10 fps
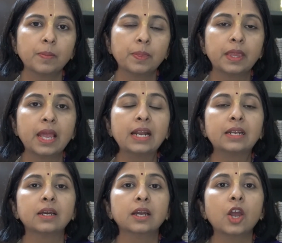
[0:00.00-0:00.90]
that
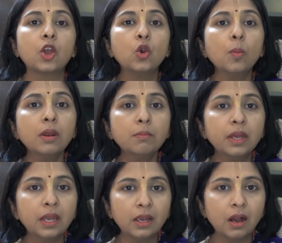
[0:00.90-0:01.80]
a human
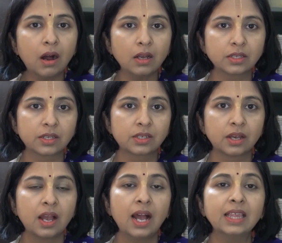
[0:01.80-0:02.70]
being asks,
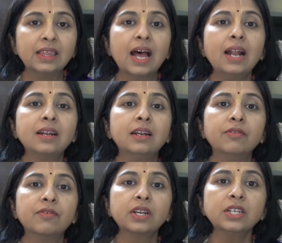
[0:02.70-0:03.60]
and that
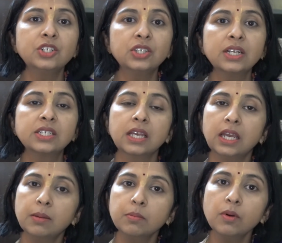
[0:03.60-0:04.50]
differentiates
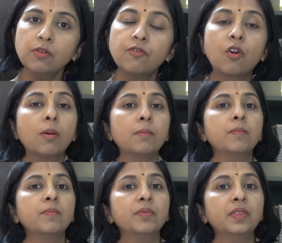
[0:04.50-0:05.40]
him from
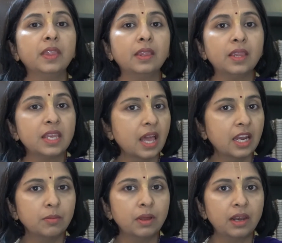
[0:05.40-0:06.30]
the
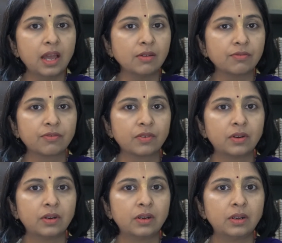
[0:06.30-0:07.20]
animal life.
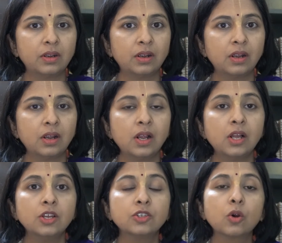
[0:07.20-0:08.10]

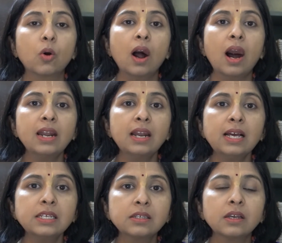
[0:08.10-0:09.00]
So
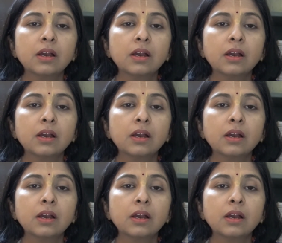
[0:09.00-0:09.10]
unless